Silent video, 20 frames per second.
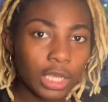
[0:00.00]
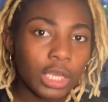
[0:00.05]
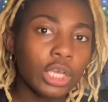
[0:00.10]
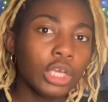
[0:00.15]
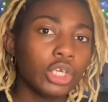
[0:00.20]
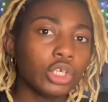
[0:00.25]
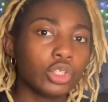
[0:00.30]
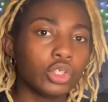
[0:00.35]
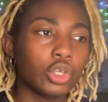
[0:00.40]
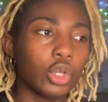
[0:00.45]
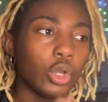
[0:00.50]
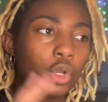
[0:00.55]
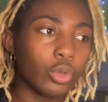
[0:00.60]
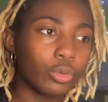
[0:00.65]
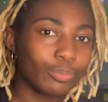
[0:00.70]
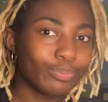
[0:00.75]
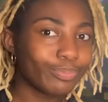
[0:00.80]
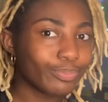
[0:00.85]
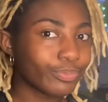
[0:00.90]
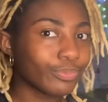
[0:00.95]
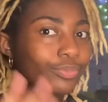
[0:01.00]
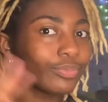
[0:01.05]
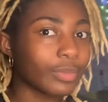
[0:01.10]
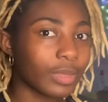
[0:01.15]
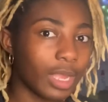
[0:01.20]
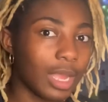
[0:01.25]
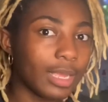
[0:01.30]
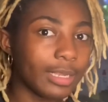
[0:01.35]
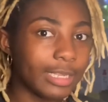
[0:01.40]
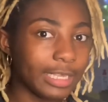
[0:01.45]
So,
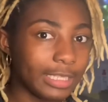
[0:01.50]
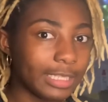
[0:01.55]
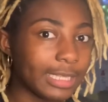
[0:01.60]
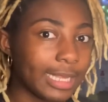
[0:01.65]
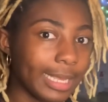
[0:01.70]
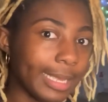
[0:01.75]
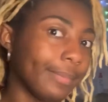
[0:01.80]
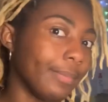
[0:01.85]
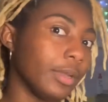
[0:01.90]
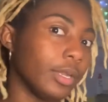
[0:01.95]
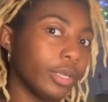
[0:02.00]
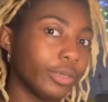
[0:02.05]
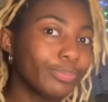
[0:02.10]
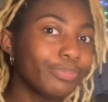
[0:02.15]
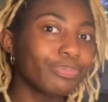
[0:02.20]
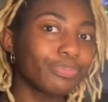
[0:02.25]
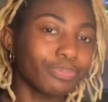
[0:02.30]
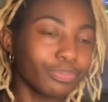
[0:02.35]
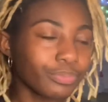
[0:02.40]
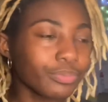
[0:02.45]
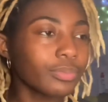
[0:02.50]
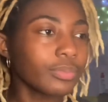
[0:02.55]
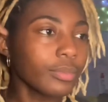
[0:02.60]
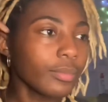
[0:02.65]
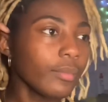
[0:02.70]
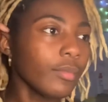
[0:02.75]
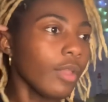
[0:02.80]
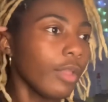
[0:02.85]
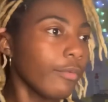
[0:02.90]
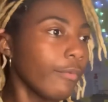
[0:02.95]
disclaimer,
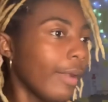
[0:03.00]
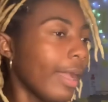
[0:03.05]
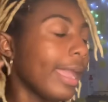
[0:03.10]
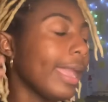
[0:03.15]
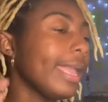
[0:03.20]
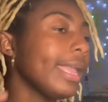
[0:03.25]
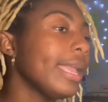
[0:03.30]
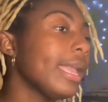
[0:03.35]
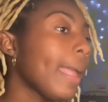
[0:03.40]
right?